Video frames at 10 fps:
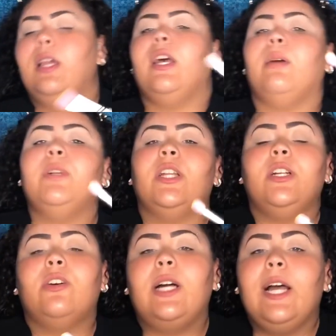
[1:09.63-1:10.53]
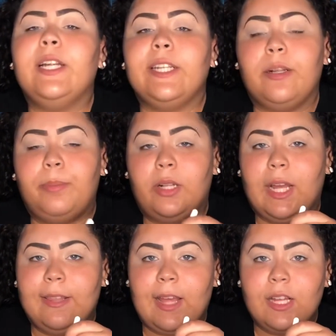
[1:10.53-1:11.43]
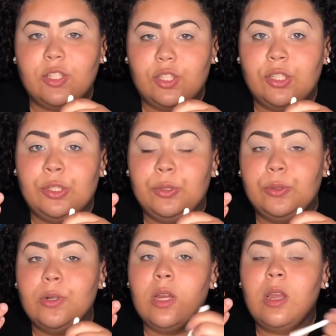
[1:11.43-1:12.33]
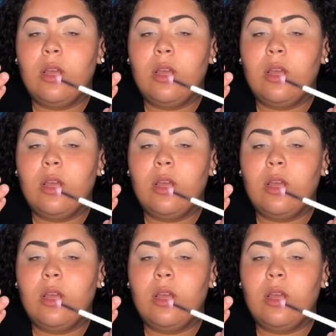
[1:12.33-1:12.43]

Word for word: And I'm gonna go ahead and apply that to